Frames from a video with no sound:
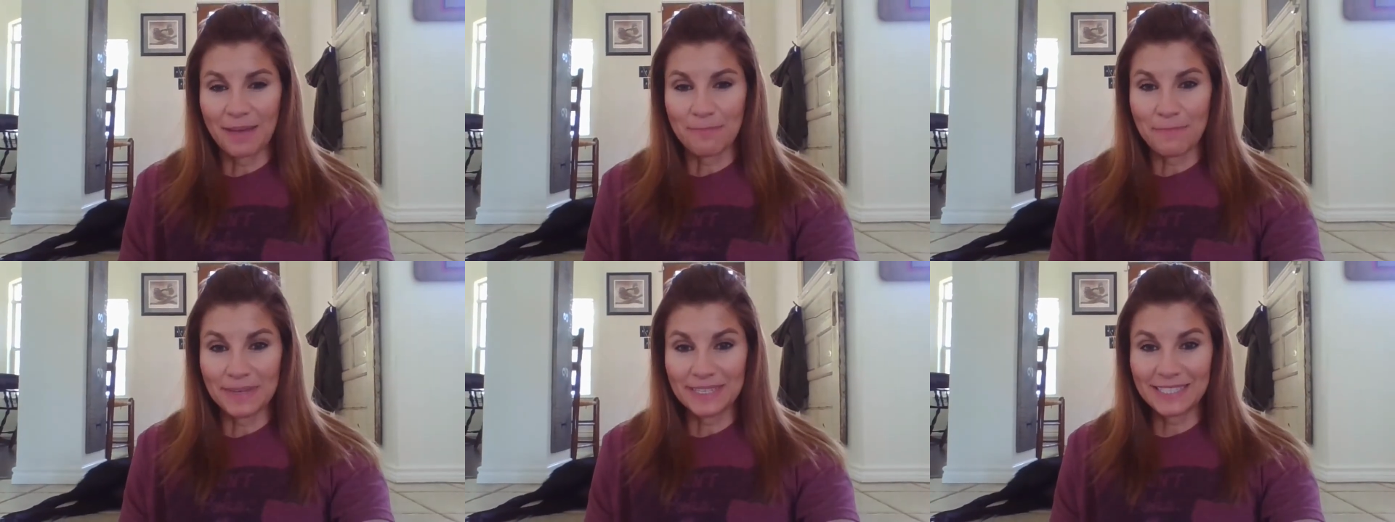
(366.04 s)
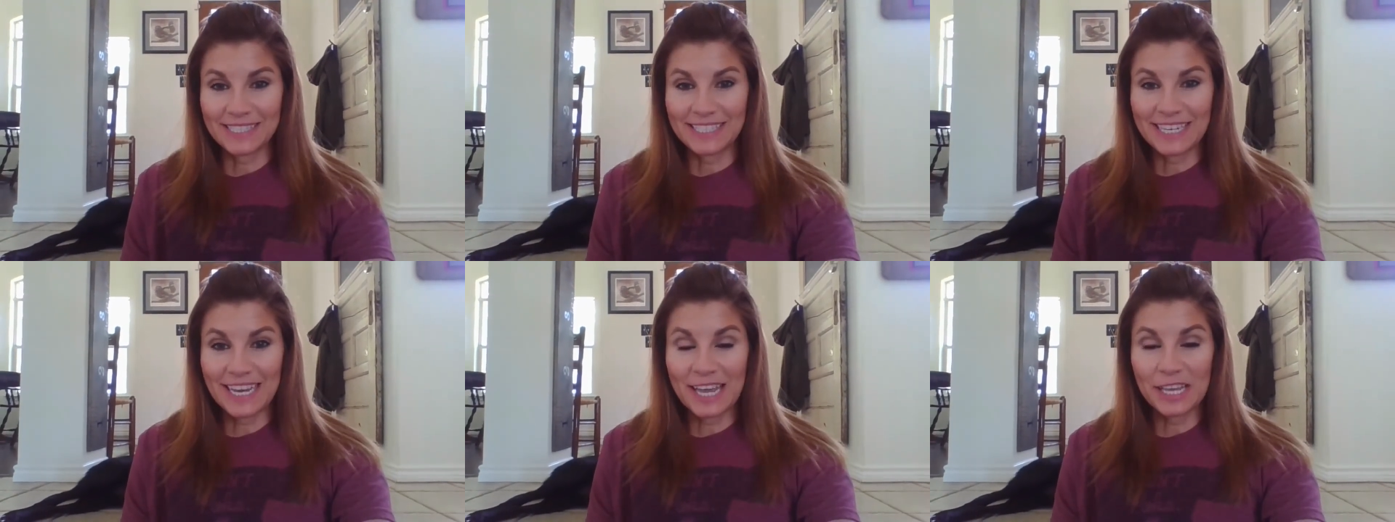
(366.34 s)

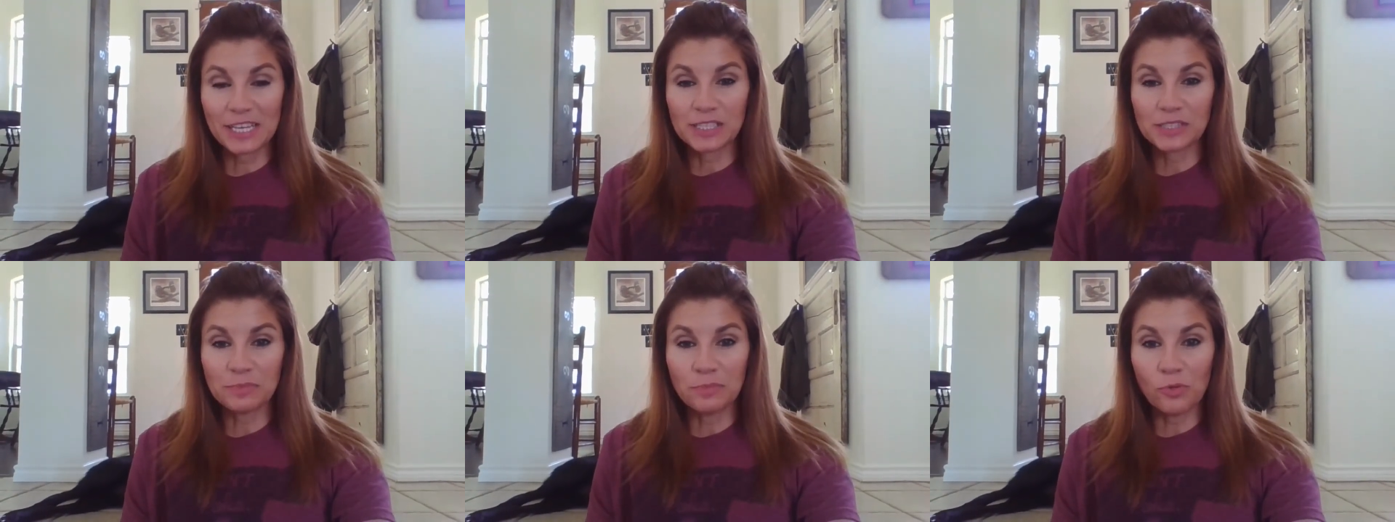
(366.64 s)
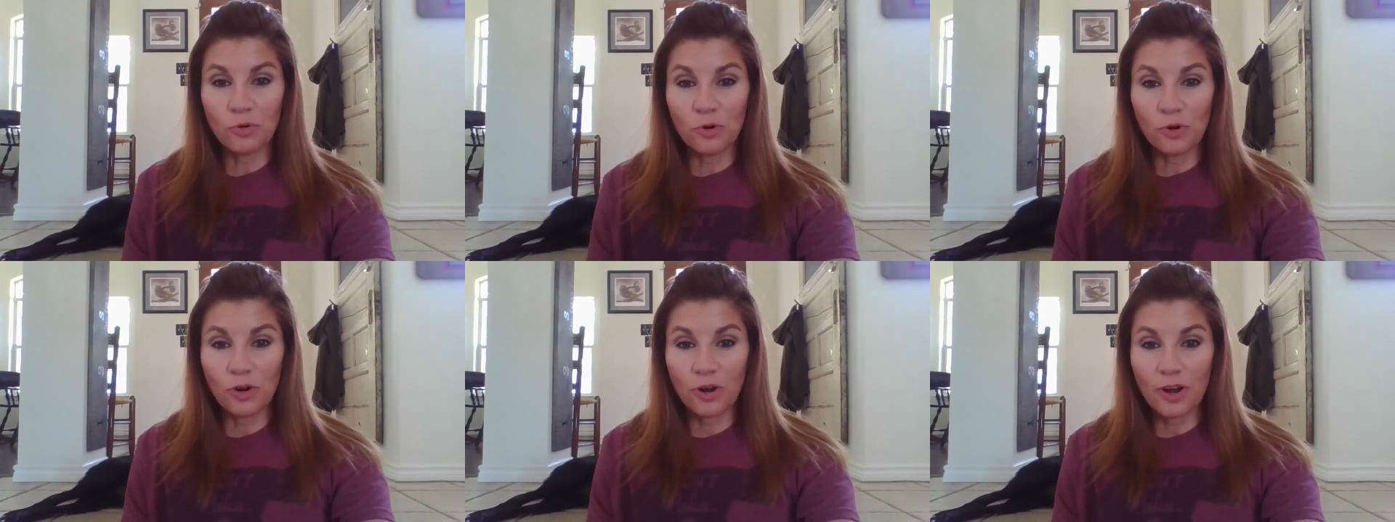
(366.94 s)
Mustangs,
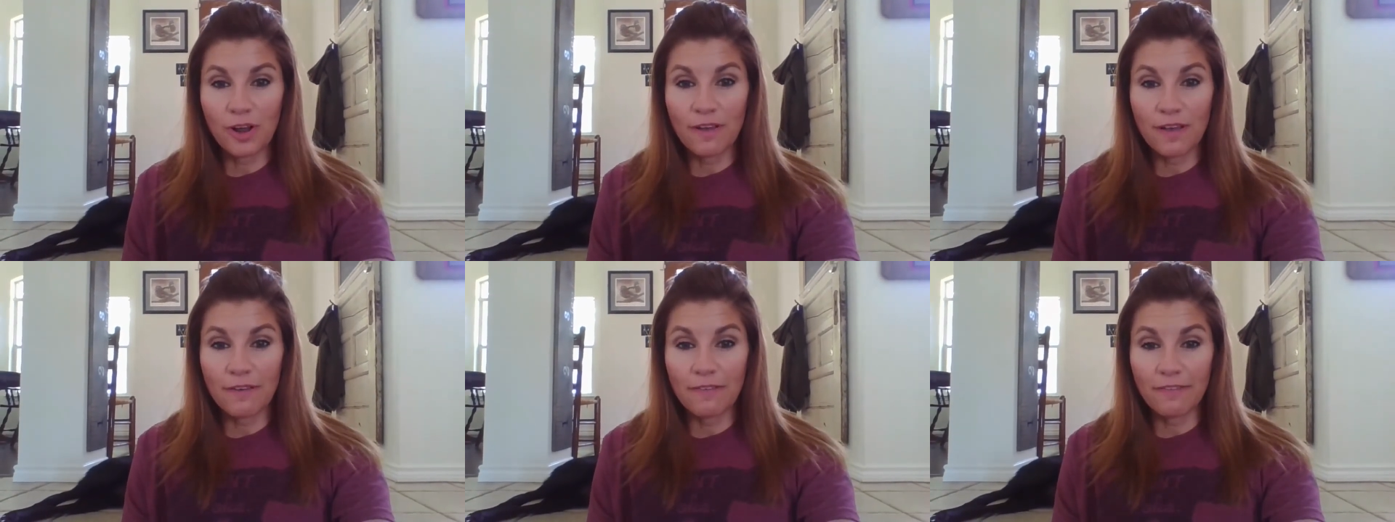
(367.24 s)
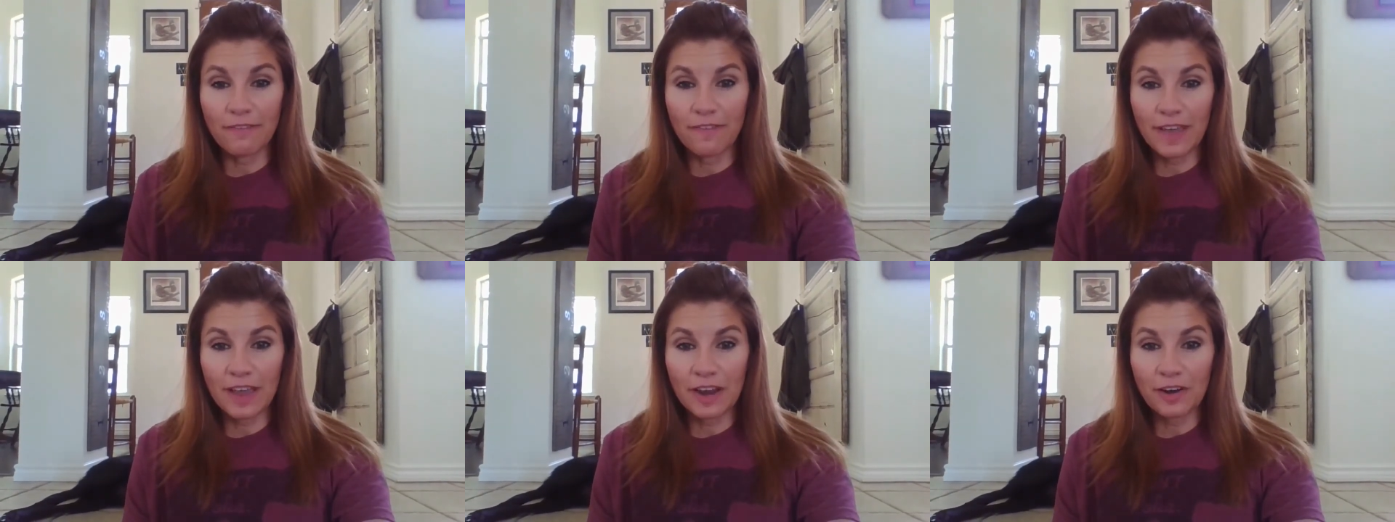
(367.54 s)
more
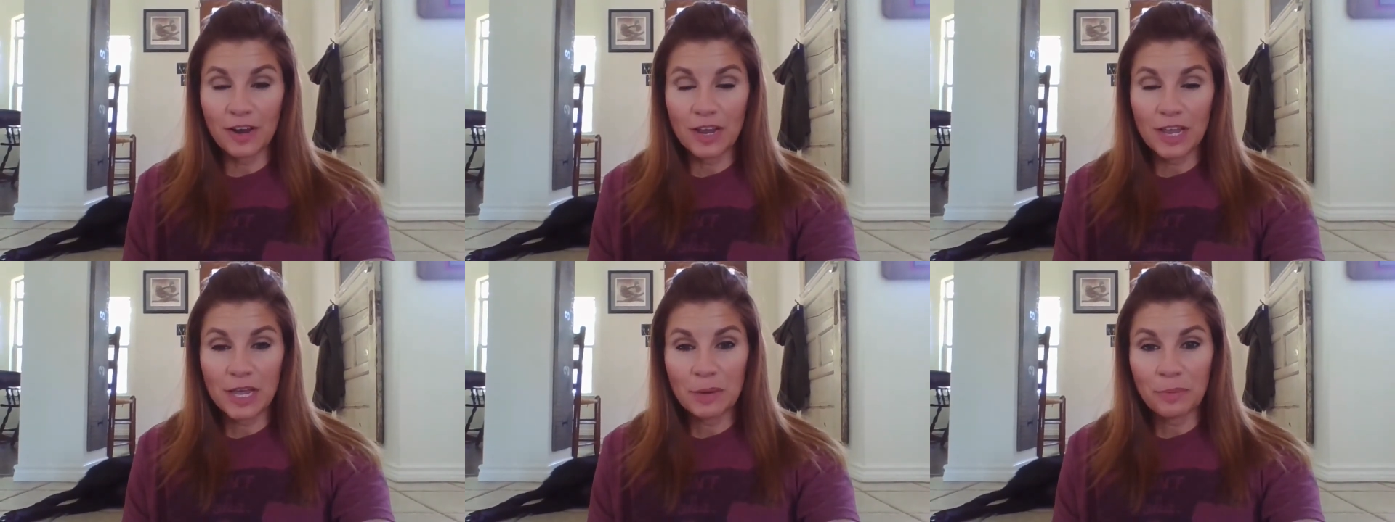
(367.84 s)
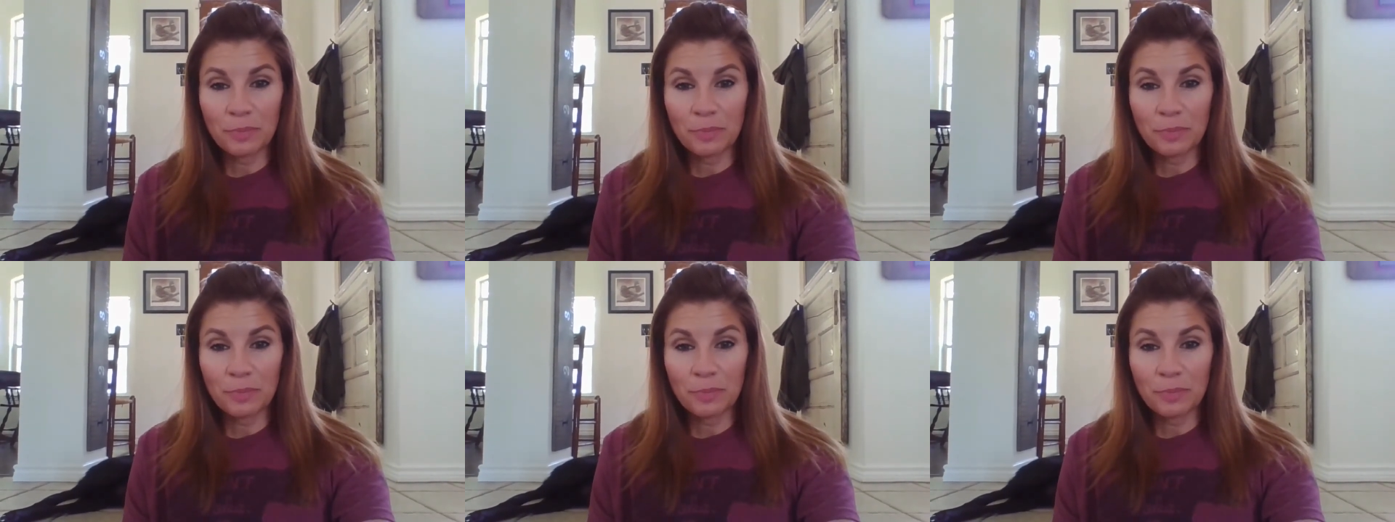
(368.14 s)
very